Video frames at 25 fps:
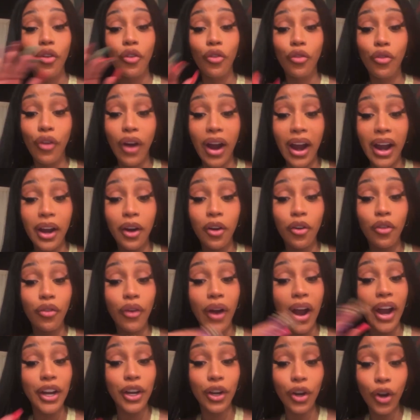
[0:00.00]

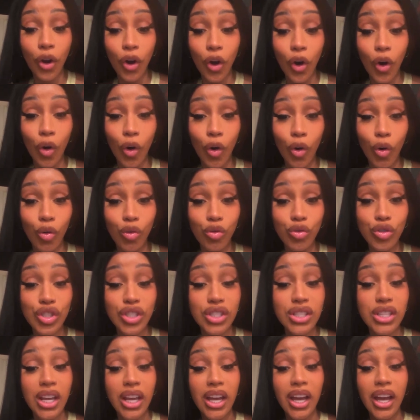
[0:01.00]
Write your
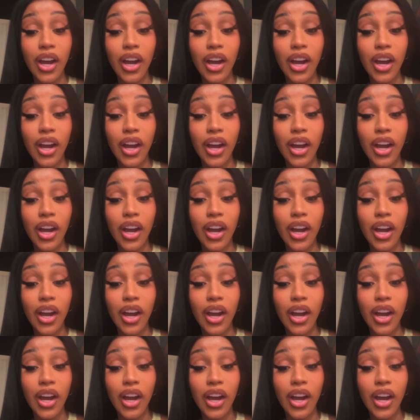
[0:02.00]
goals.